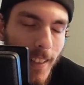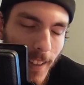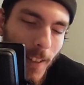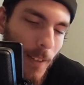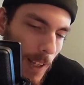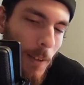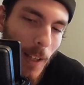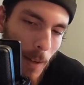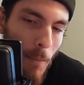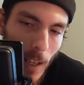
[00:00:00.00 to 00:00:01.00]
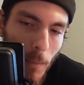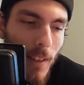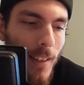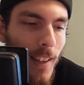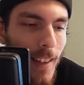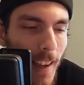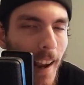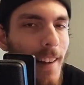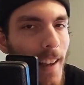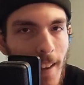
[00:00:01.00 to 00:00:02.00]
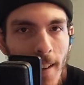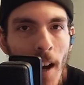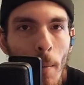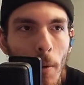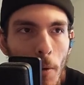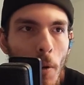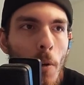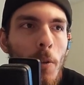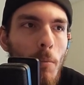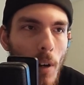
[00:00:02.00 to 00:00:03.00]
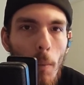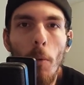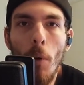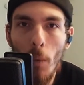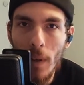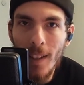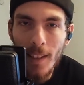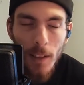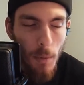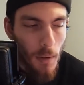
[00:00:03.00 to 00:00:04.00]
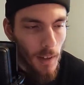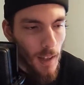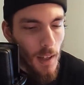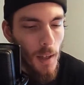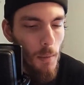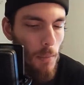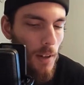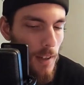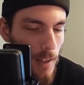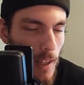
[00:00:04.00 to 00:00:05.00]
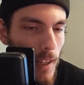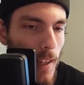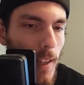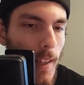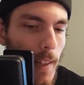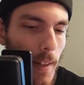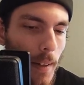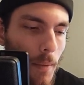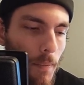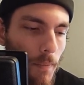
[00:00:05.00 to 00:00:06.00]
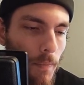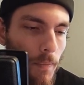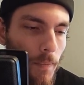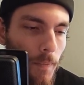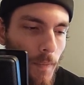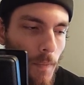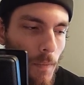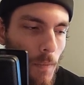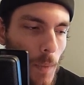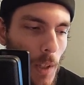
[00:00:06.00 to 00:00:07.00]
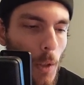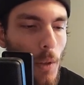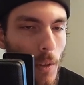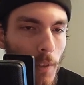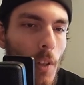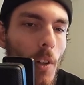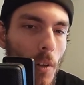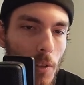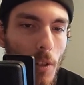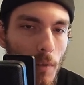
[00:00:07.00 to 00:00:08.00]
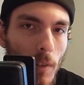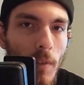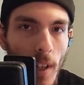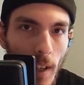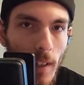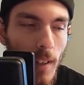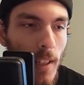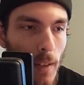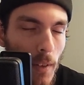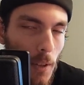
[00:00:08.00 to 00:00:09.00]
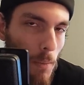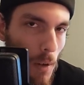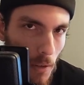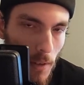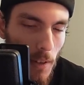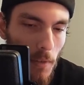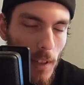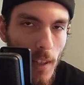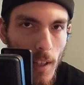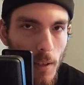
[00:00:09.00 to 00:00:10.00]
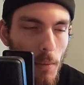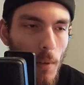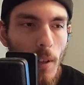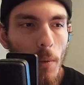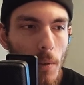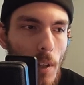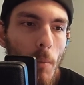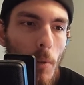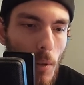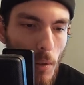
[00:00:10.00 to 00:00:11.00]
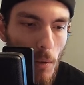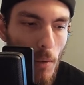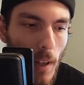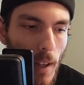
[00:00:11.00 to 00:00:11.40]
it's like, okay, yeah, maybe hand to hand combat with Kronos probably won't win at this point, but um, you, you have to look at all the stuff you've done, and even the smaller stuff like this, where he was able to